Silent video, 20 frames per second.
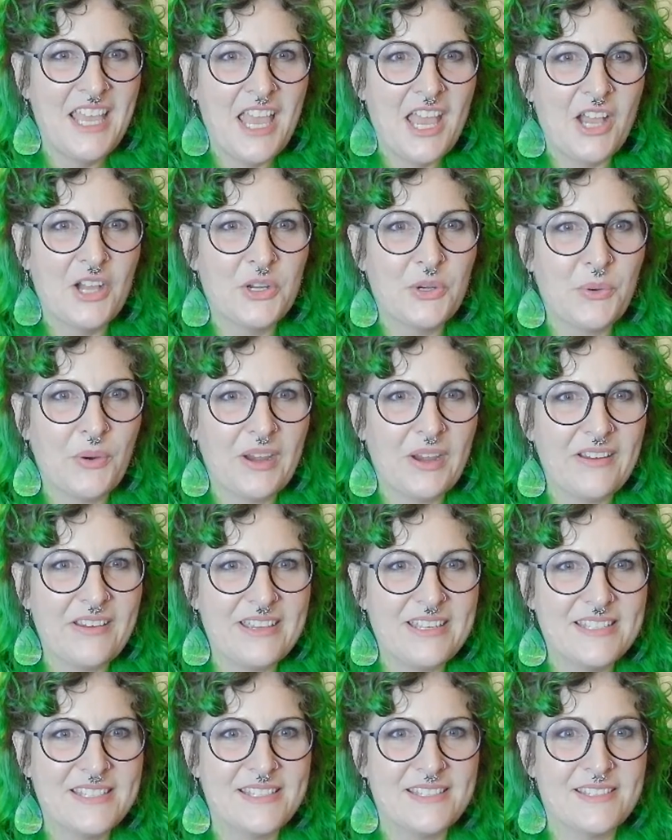
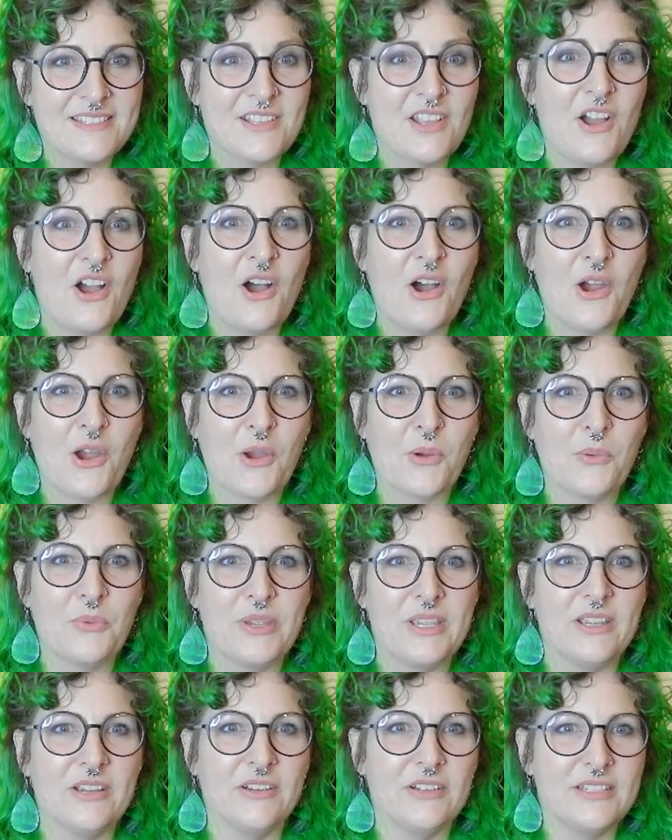Aquarius are
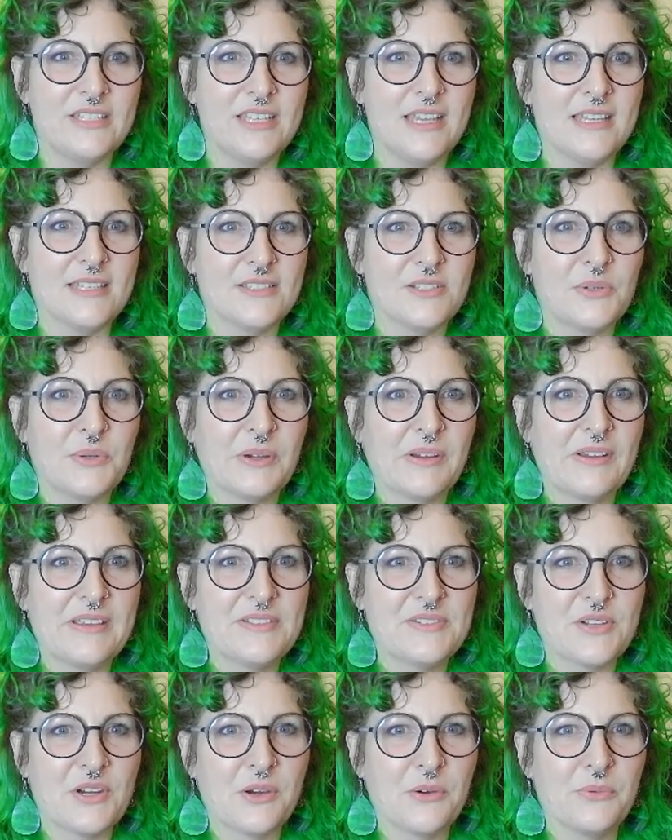weird. Yes,
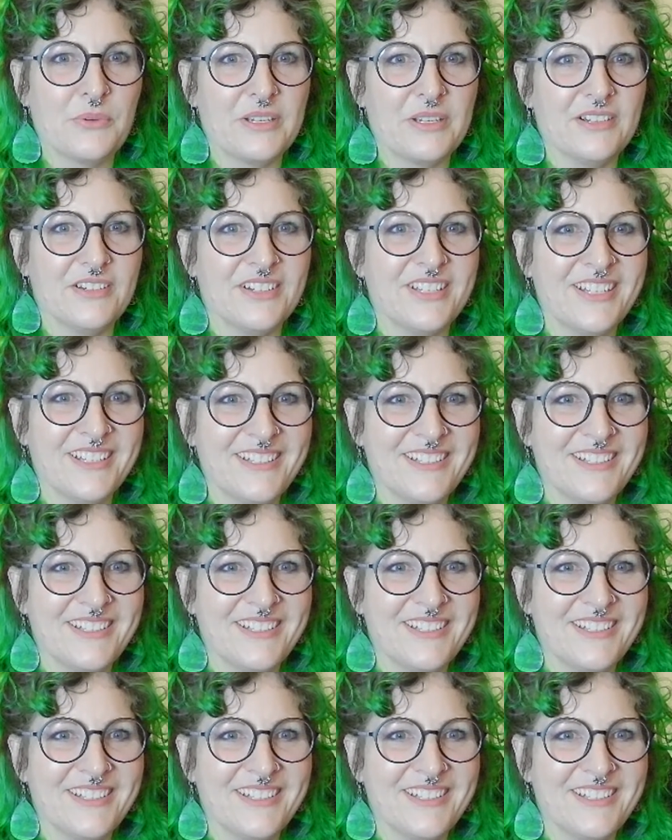Aquarians are weird.